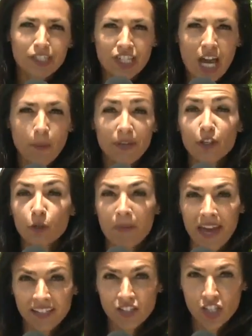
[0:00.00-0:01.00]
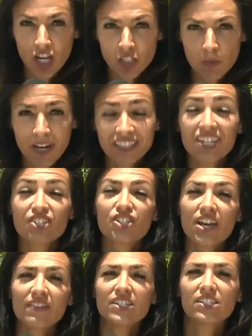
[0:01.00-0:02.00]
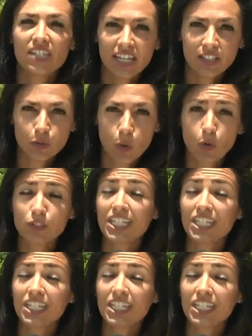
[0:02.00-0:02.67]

tell me their main suspect, a 17-year-old,